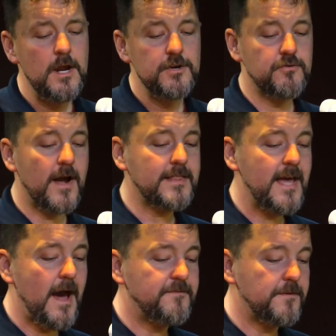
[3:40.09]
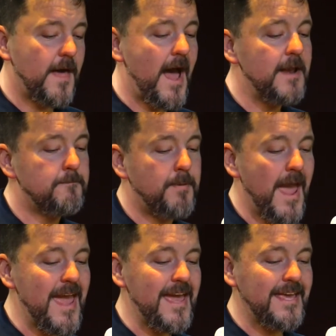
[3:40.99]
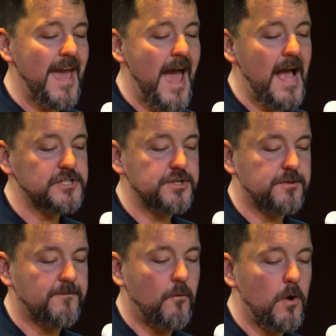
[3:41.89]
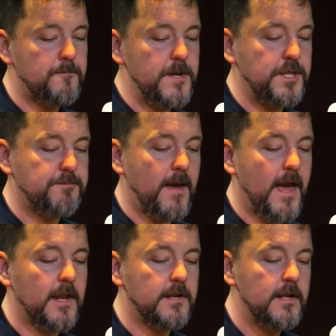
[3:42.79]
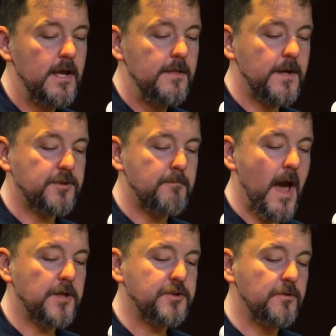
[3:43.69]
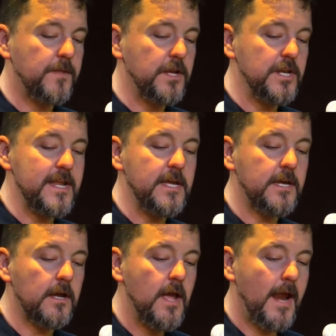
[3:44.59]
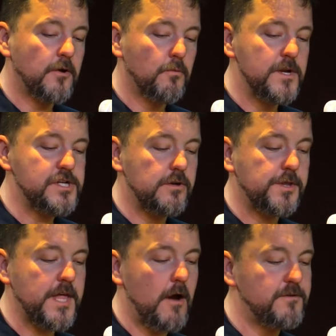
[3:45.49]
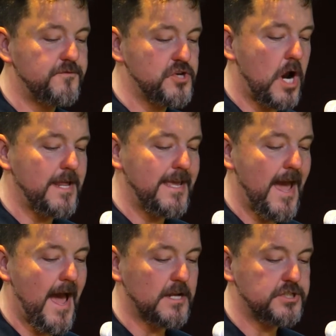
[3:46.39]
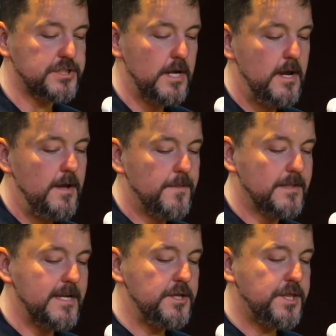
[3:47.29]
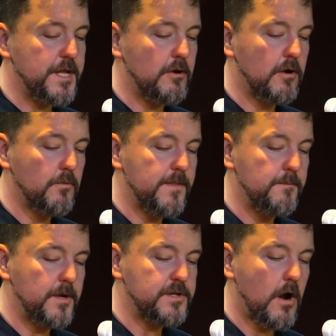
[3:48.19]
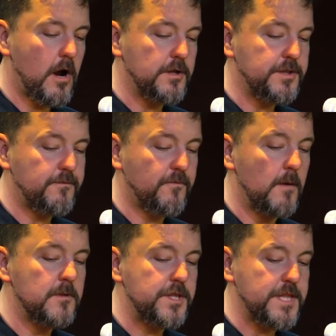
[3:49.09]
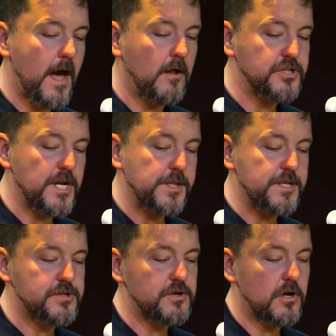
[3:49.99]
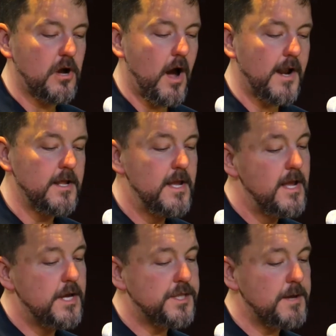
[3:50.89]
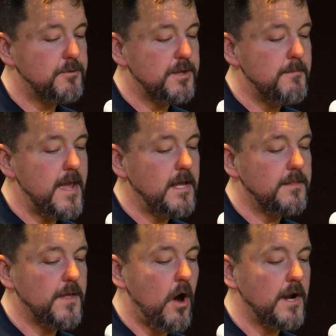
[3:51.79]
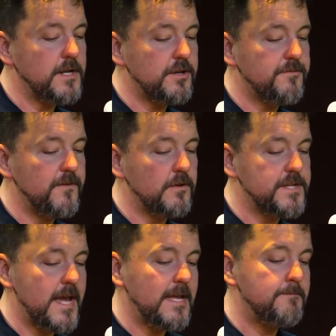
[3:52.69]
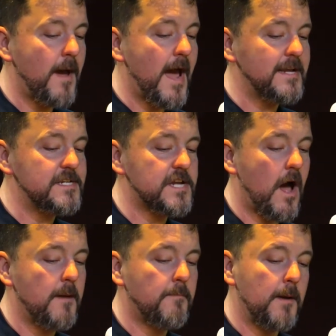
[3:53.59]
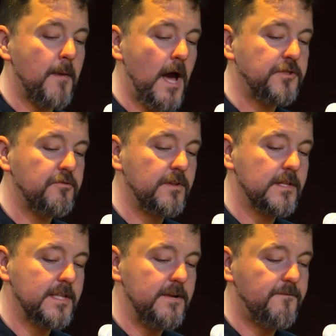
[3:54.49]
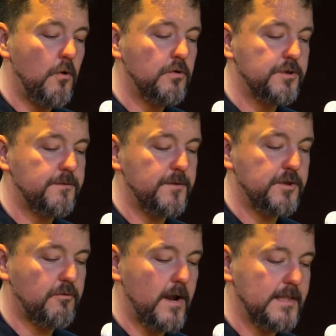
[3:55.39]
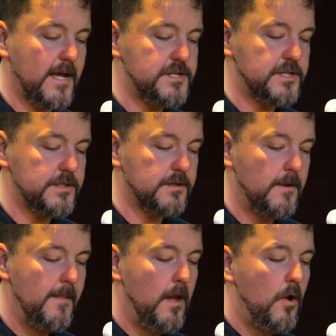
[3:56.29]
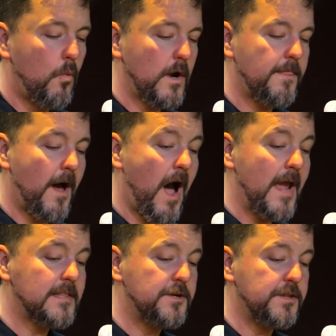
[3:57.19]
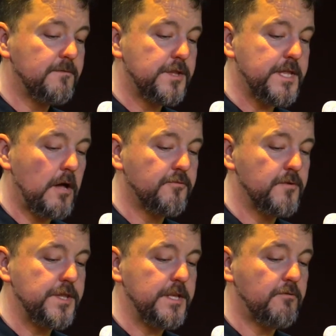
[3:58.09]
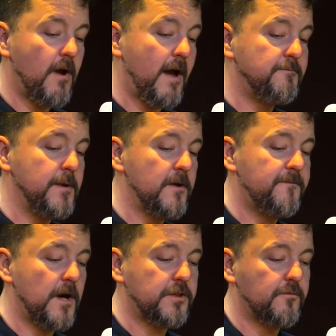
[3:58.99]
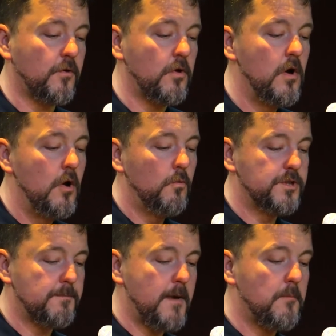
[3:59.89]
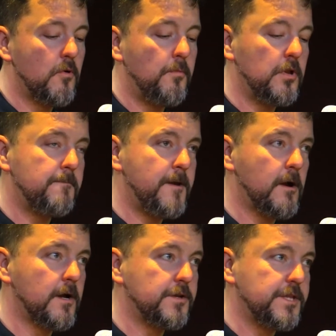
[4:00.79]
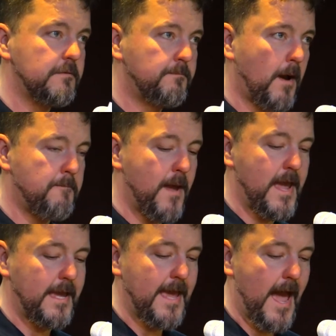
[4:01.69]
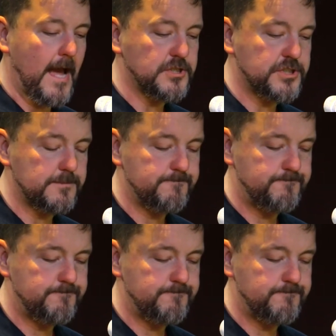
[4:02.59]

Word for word: Directly after that, Paying Cash is a four piece band that's mastered the unique and original sound of Johnny Cash. The lead singer and rhythm guitarist from LaSalle, Jason Turcott, is able to make the audience feel taken back in time by mastering the lead vocals of this great legend. One of the highlights of LaSalle's recent craft beer festival was a memorable appearance by Payne Cash.